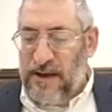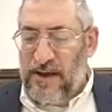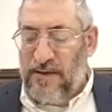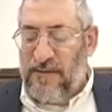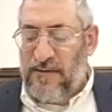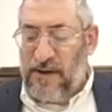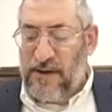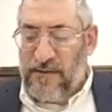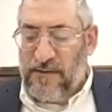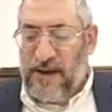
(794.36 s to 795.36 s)
He, in
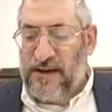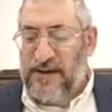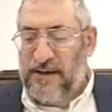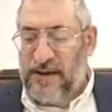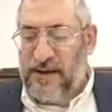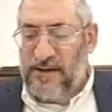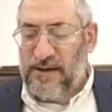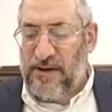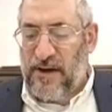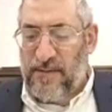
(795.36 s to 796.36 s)
front of kings, he
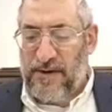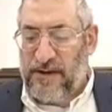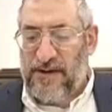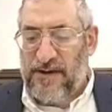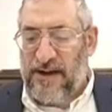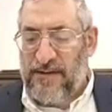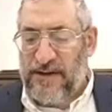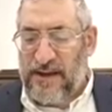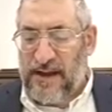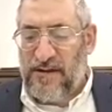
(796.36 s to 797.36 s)
stood up. He doesn't have
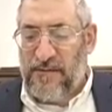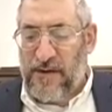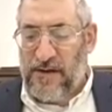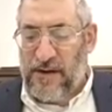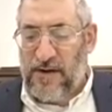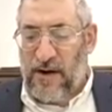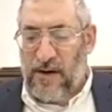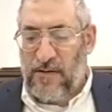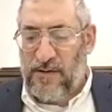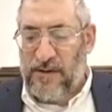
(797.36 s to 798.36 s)
to stand in front of the
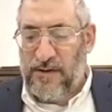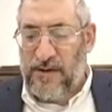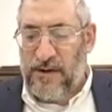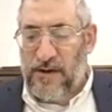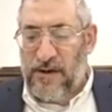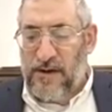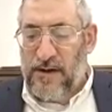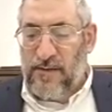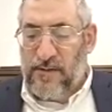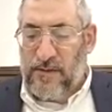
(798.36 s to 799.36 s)
dark ones.
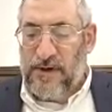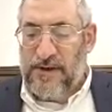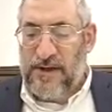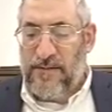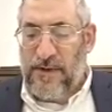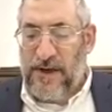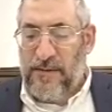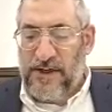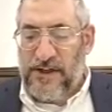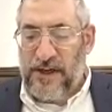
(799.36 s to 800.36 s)
Well, what does that
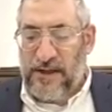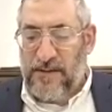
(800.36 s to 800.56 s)
mean? What